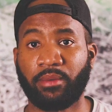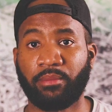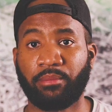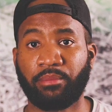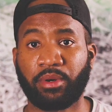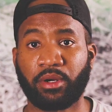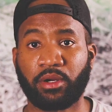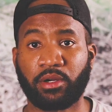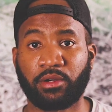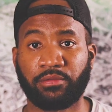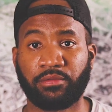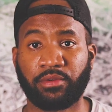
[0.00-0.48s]

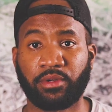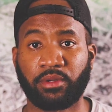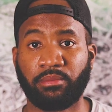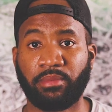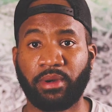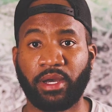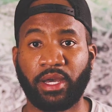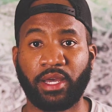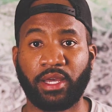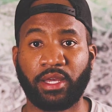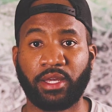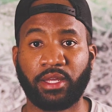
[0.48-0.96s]
not
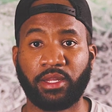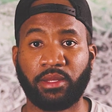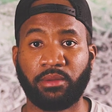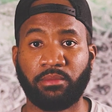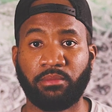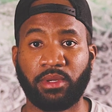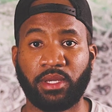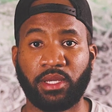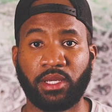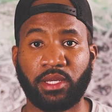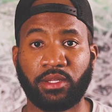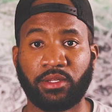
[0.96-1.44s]
perfect by
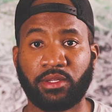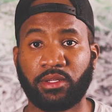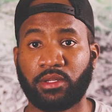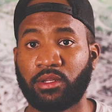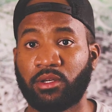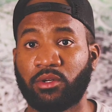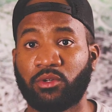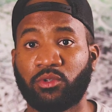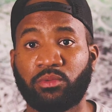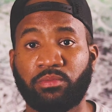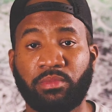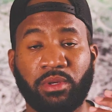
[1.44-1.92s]
any means,
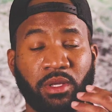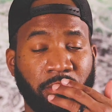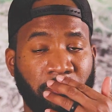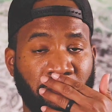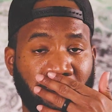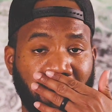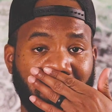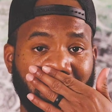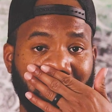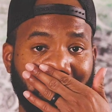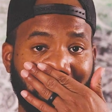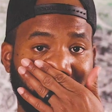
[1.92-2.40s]
and those
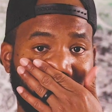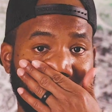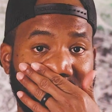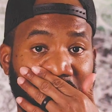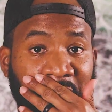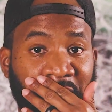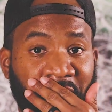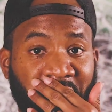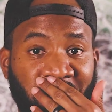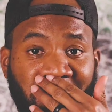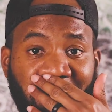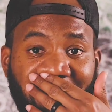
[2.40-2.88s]
people aren't
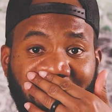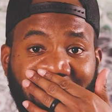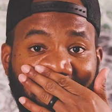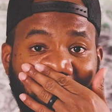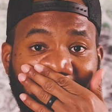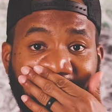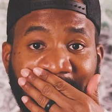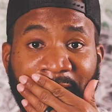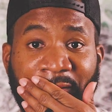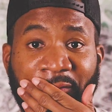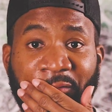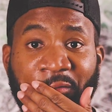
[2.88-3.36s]
perfect
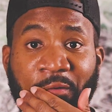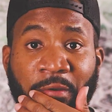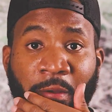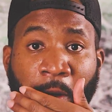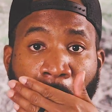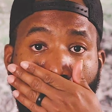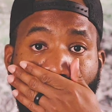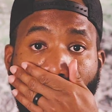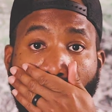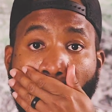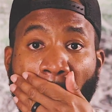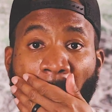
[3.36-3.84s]
that have
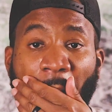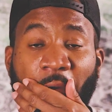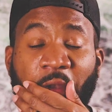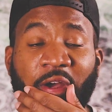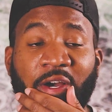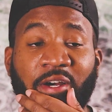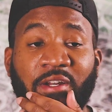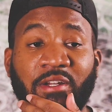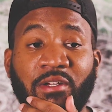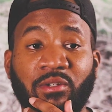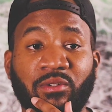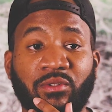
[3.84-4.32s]

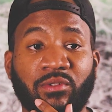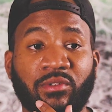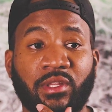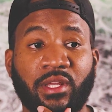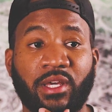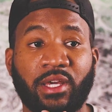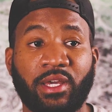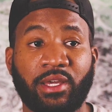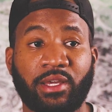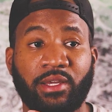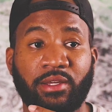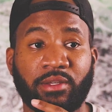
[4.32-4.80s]
done those
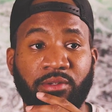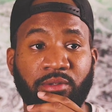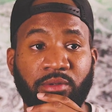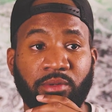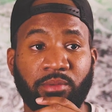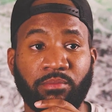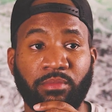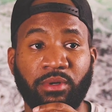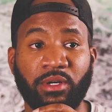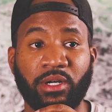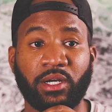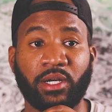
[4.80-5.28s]

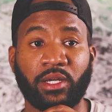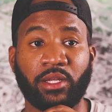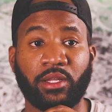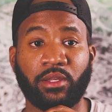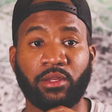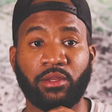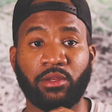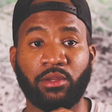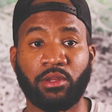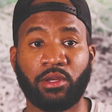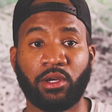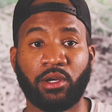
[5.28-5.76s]
things.
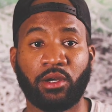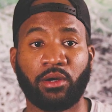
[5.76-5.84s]
But